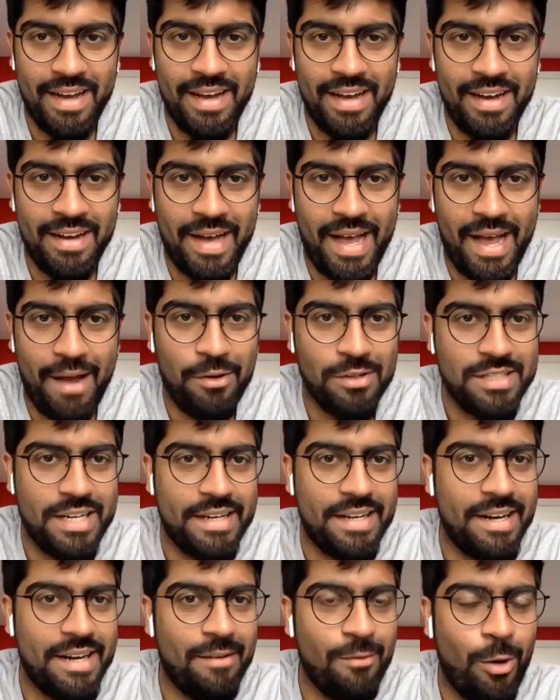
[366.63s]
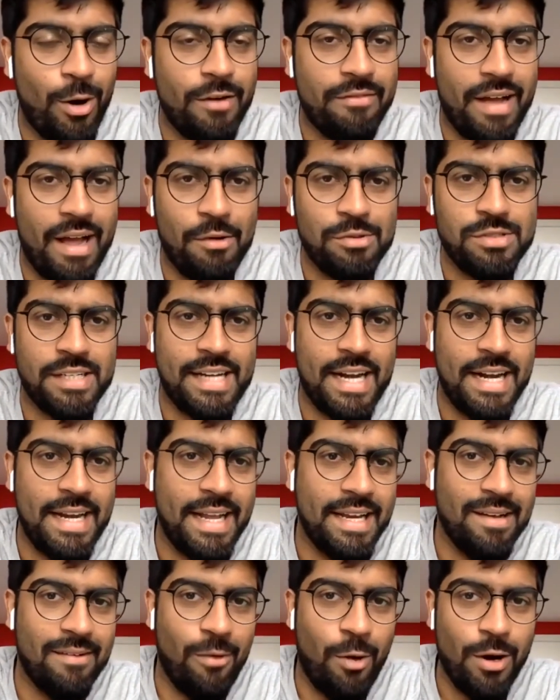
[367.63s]
I was
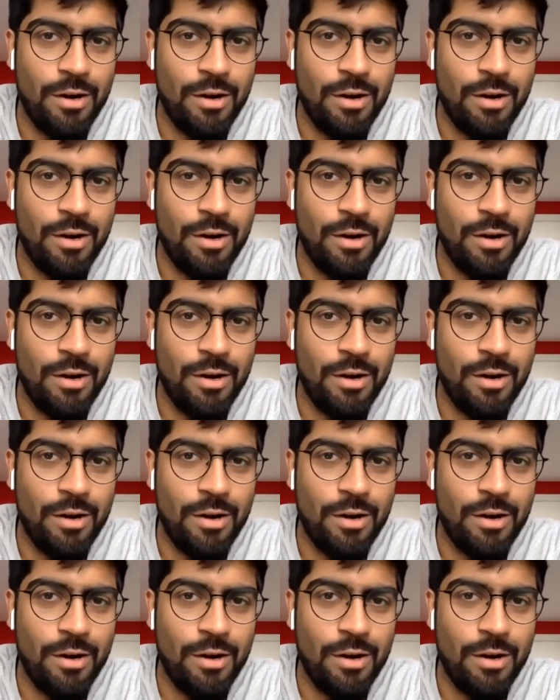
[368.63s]
attending an